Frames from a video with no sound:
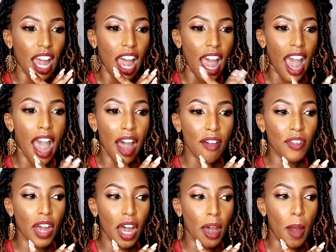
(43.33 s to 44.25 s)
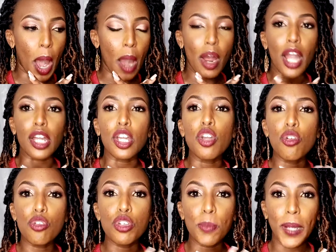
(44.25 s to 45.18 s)
have a
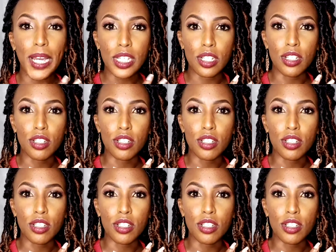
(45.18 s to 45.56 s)
huge passion